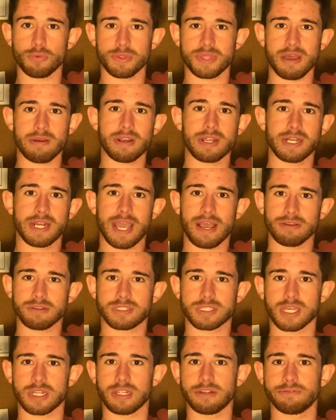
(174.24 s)
without any
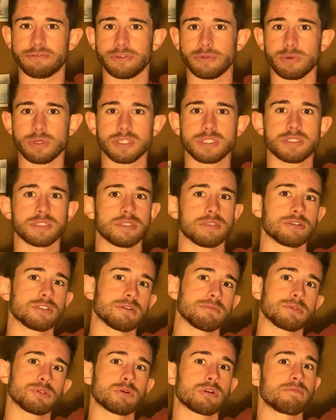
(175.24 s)
outside influence, and there's
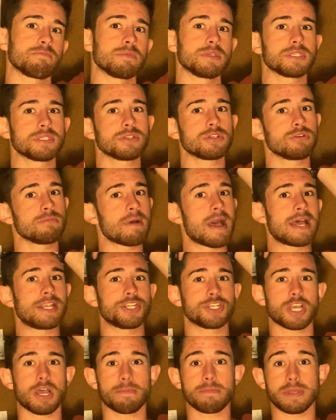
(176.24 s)
some sort of mystical
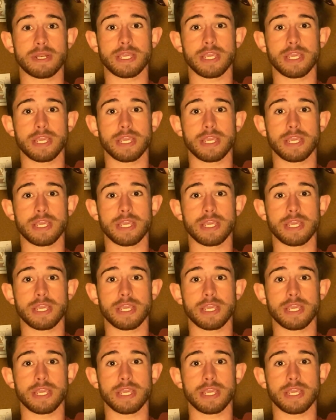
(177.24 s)
magic up in